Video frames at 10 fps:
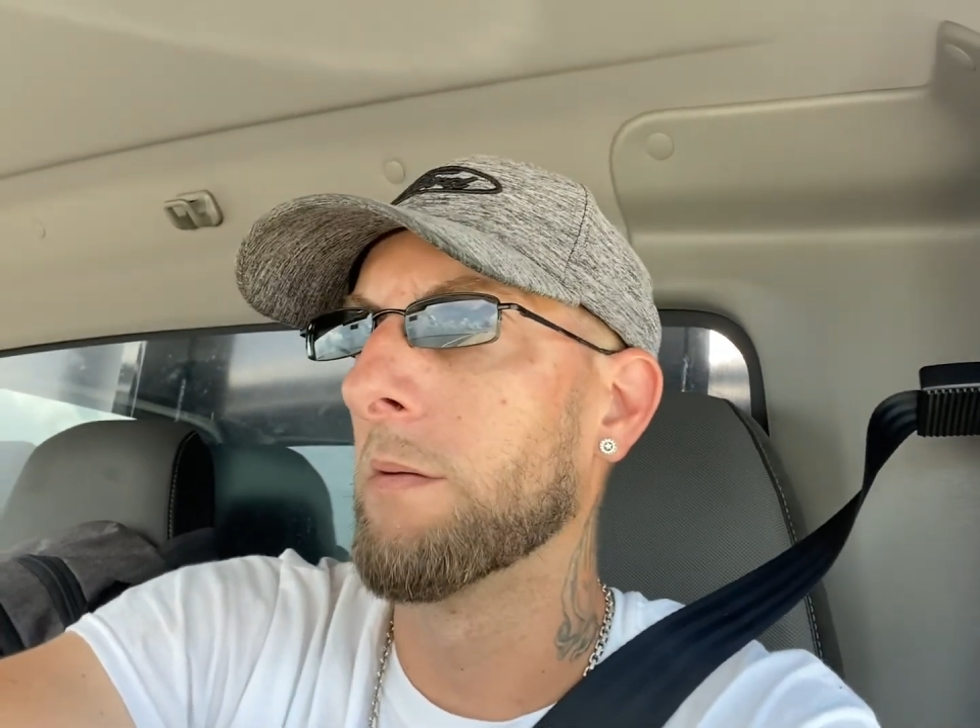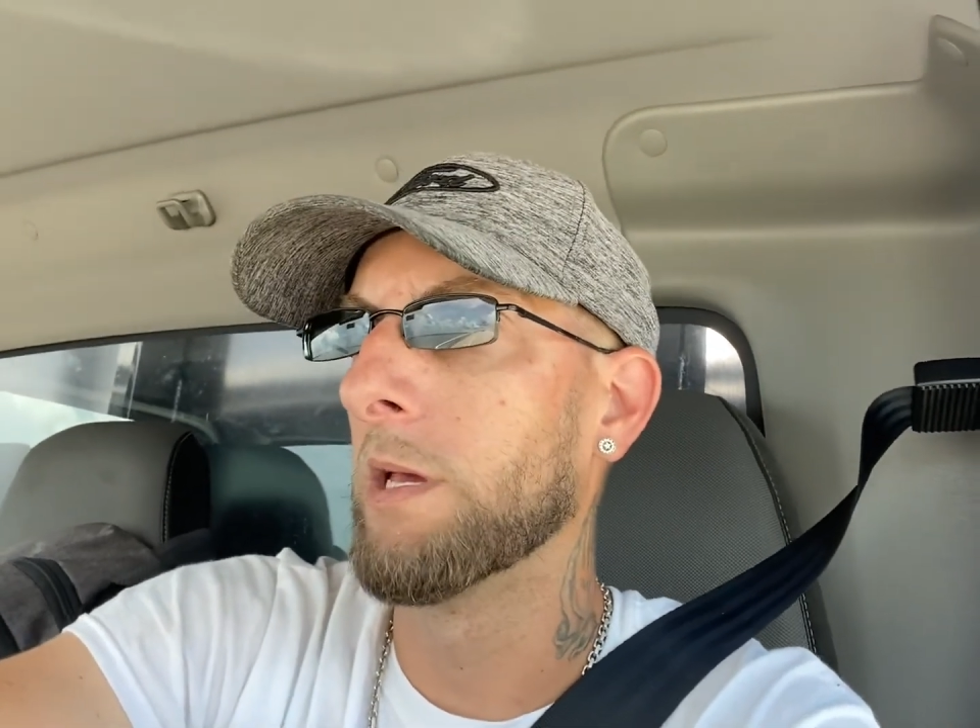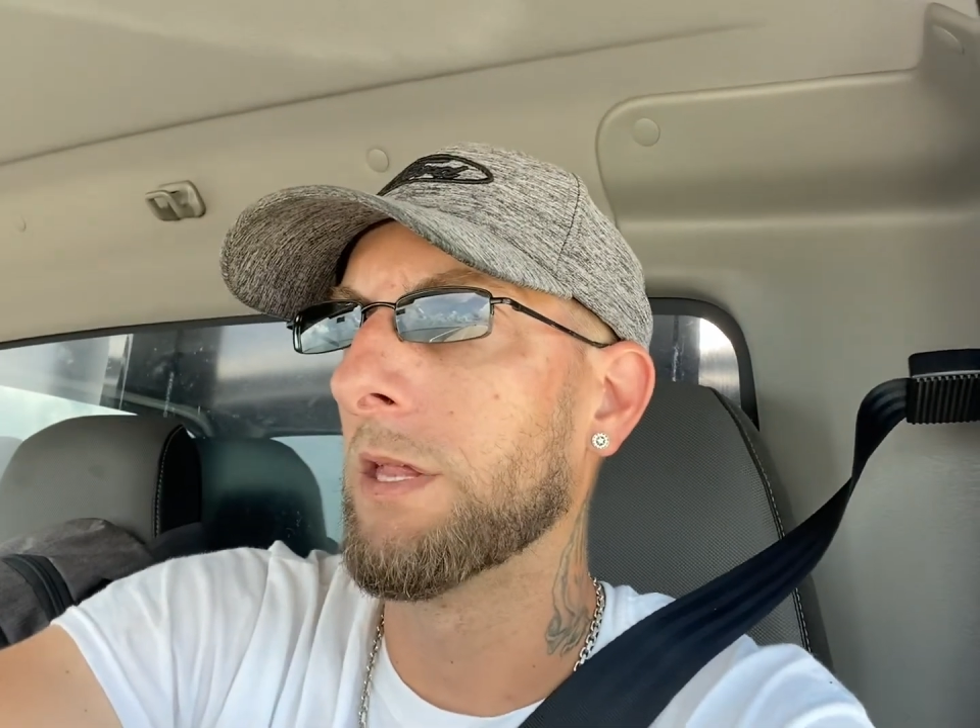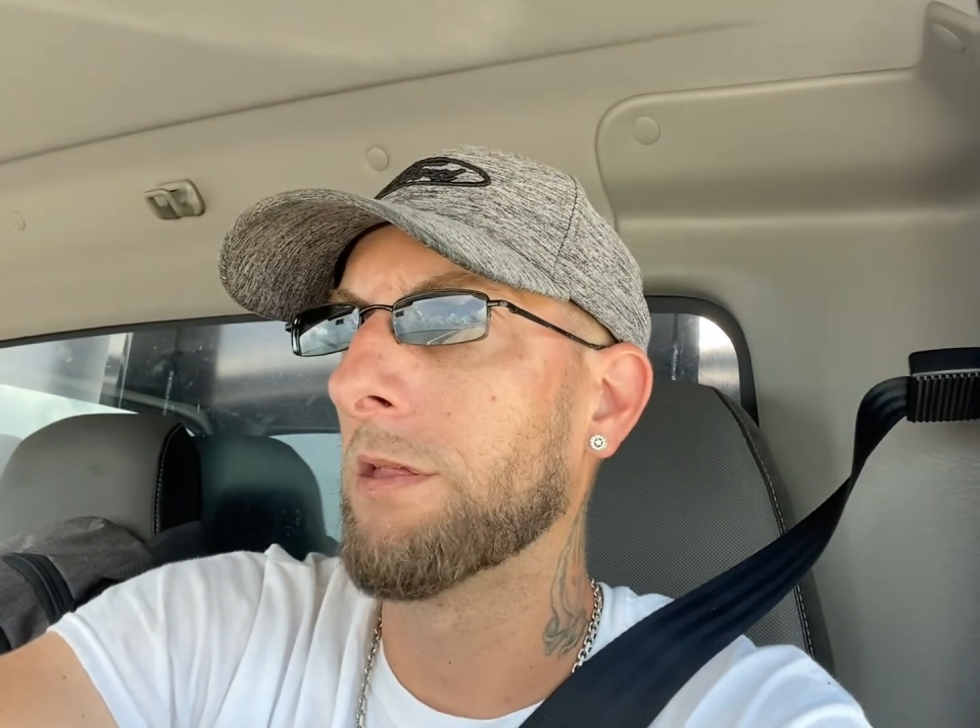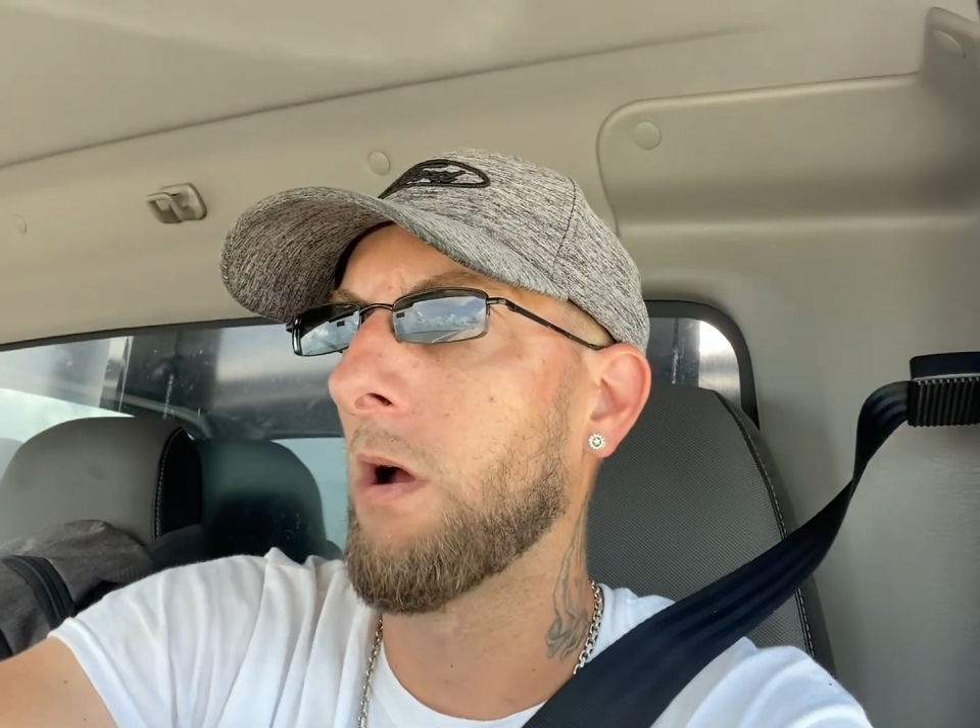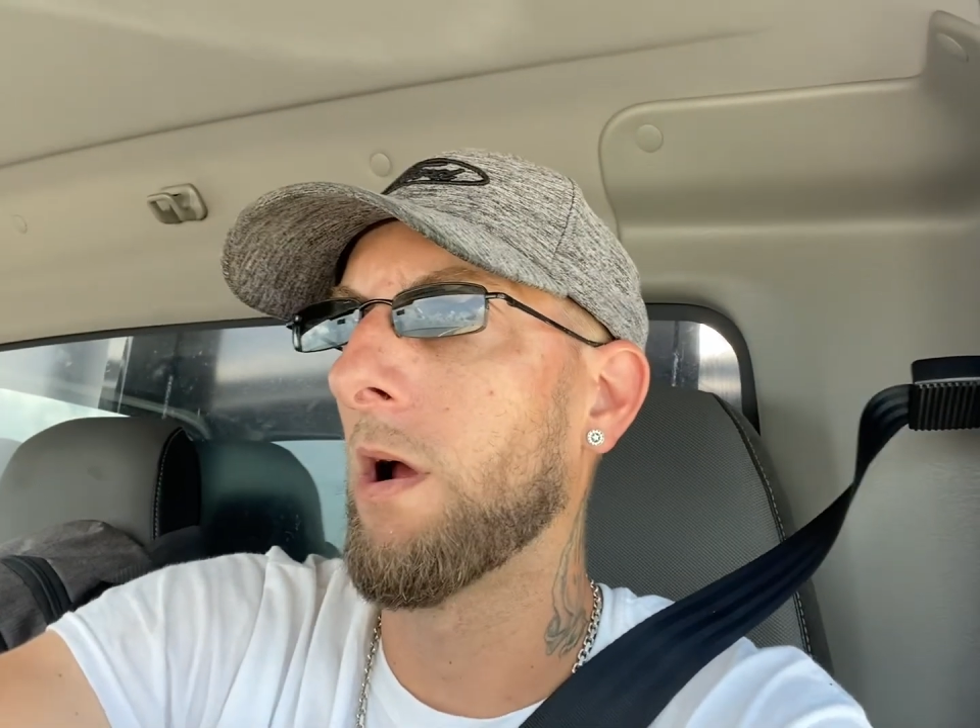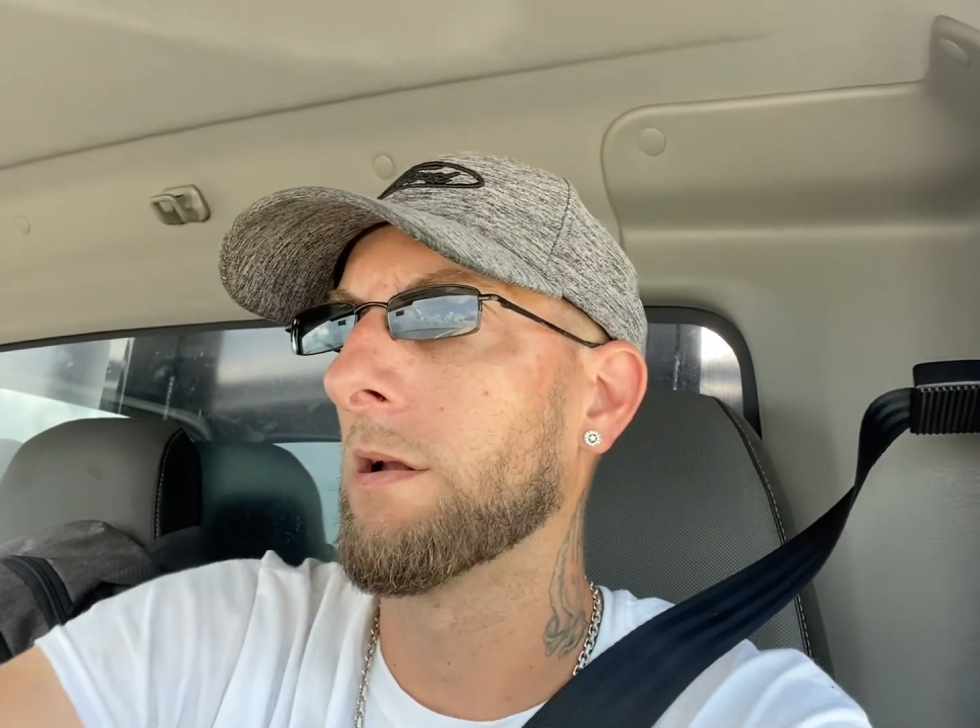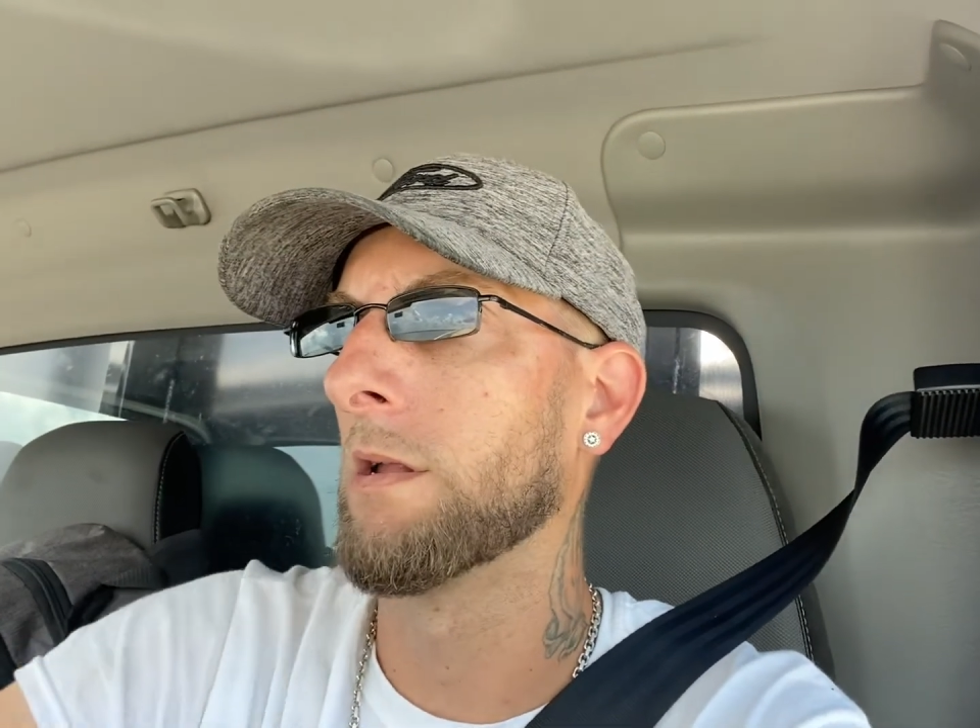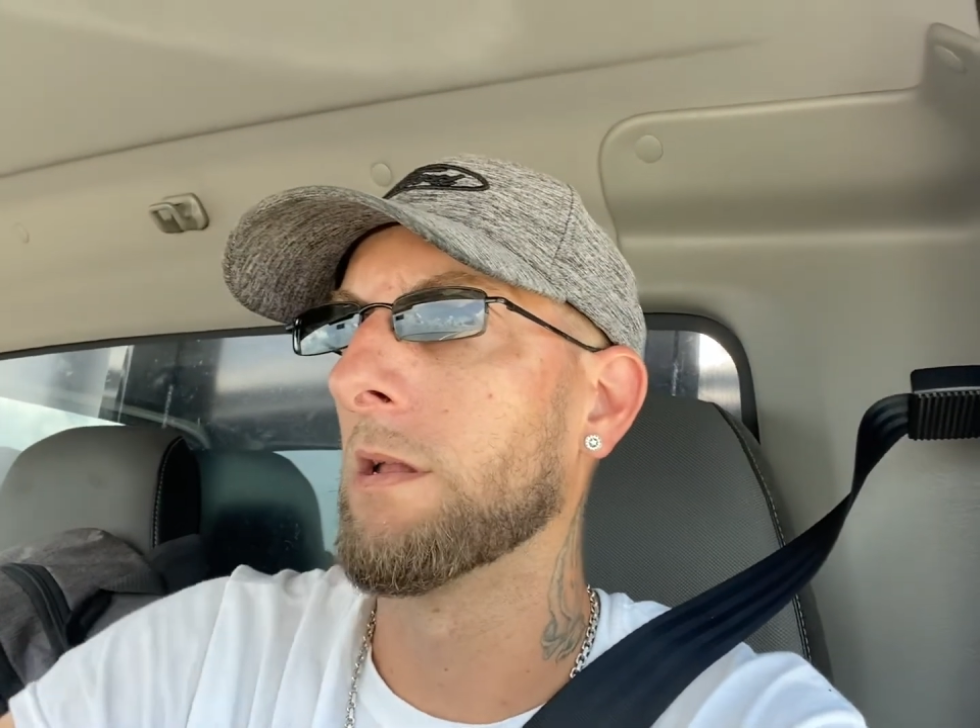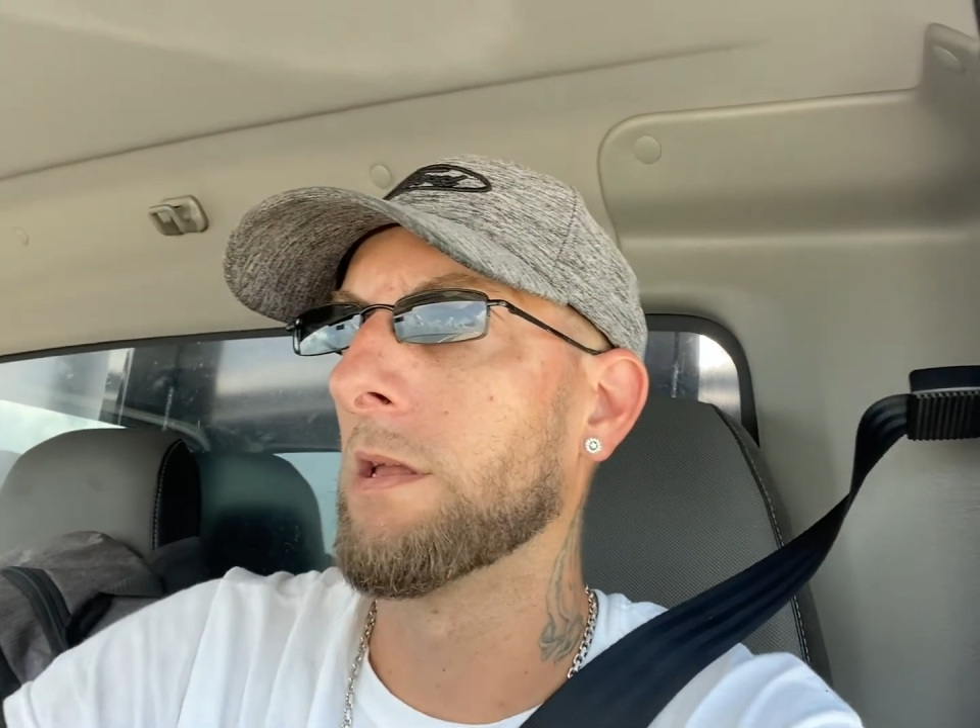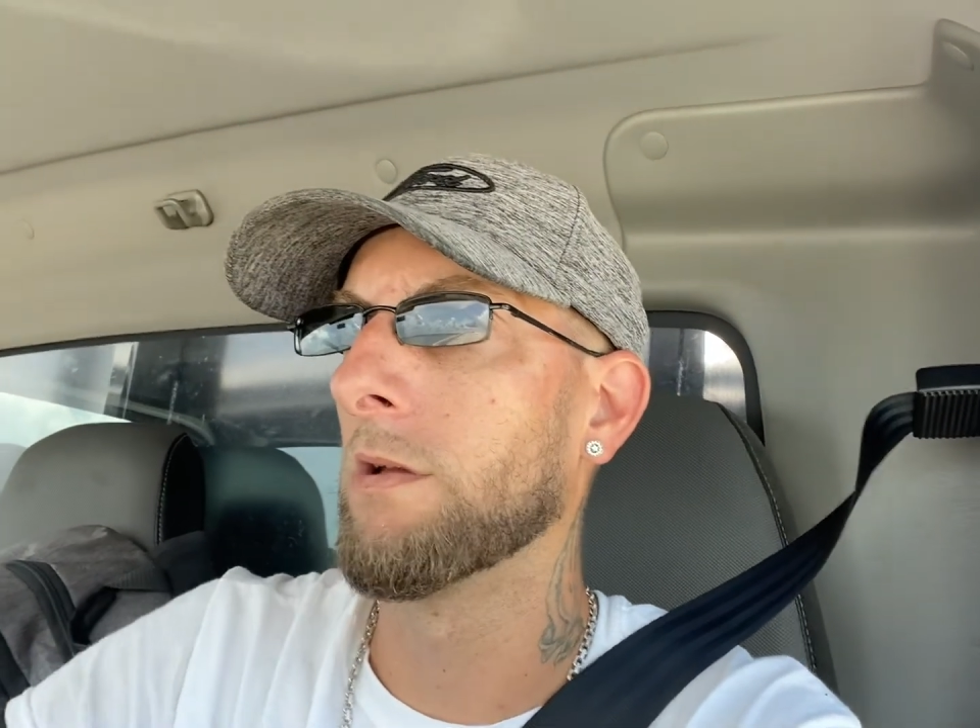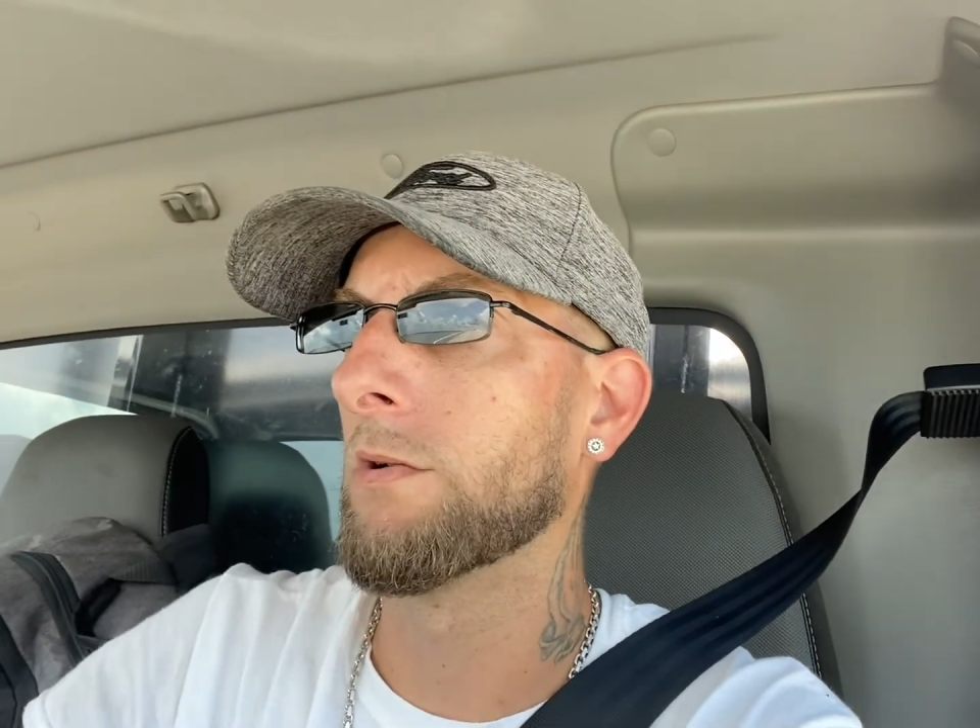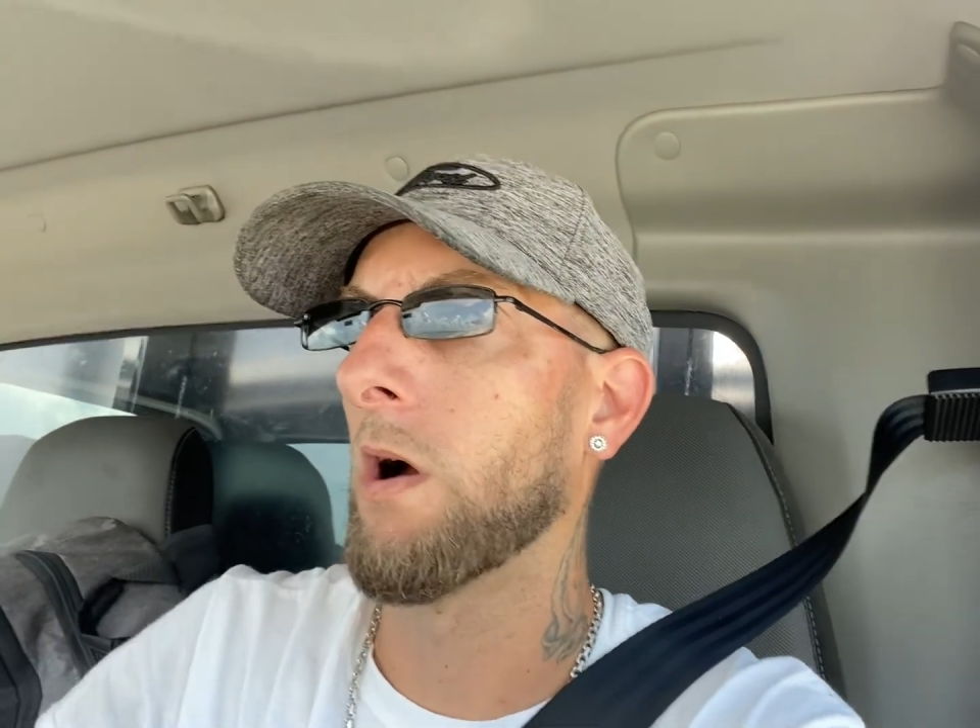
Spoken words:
be starting a new